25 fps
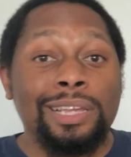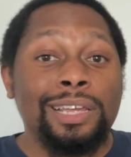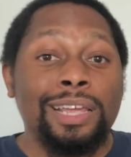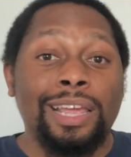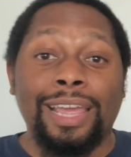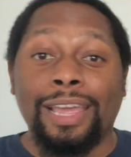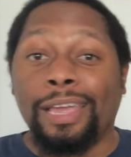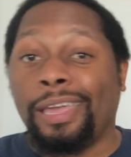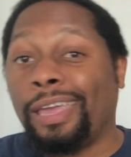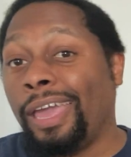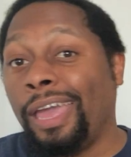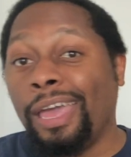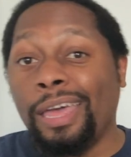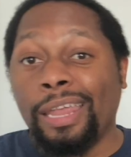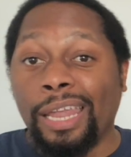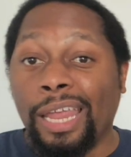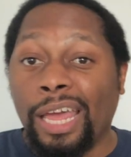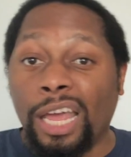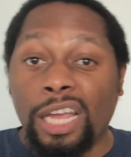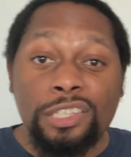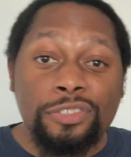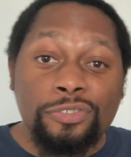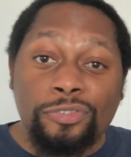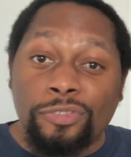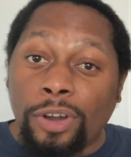It can't
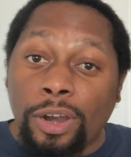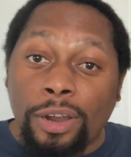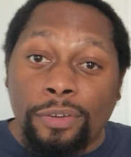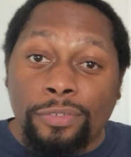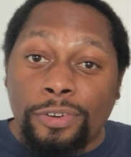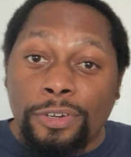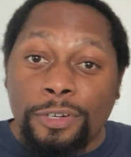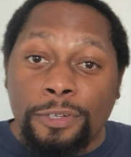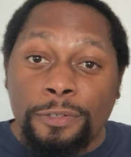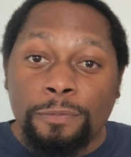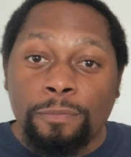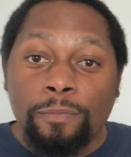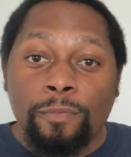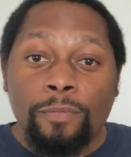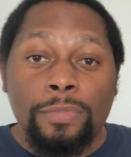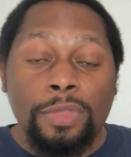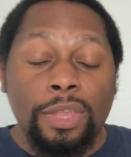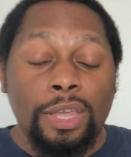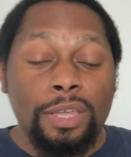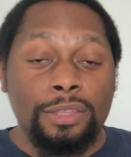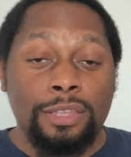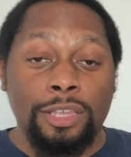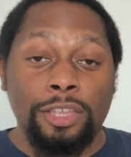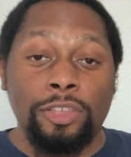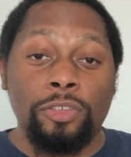last forever.
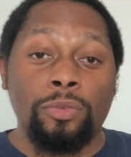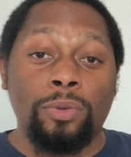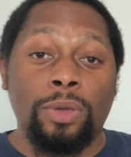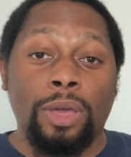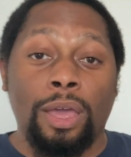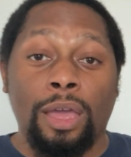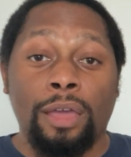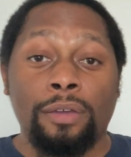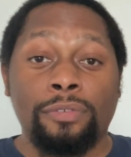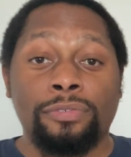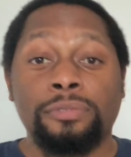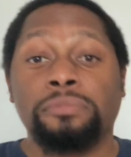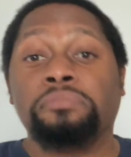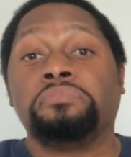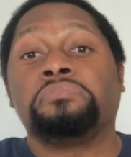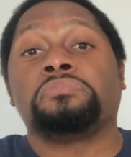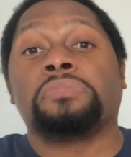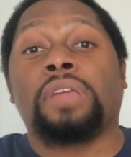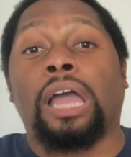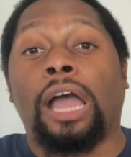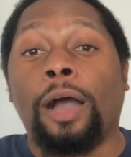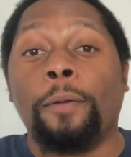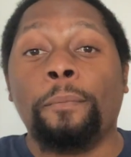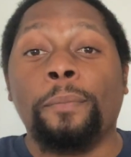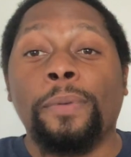And then you have
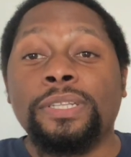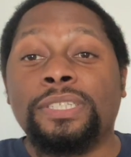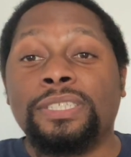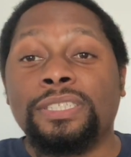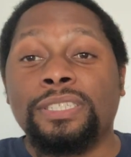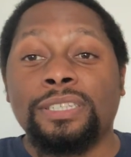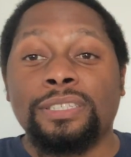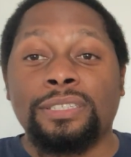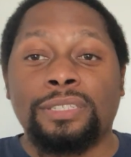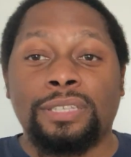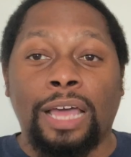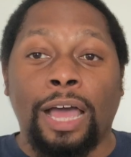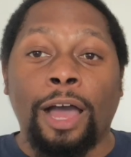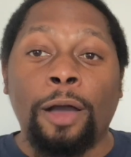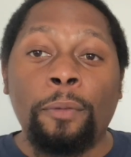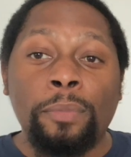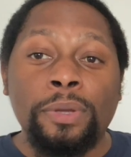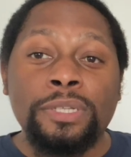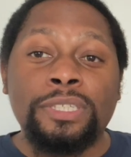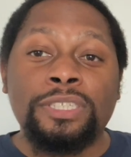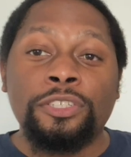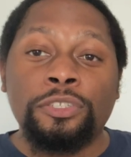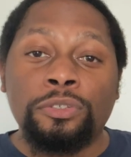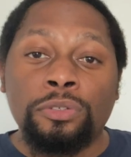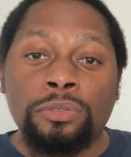how much is this? How much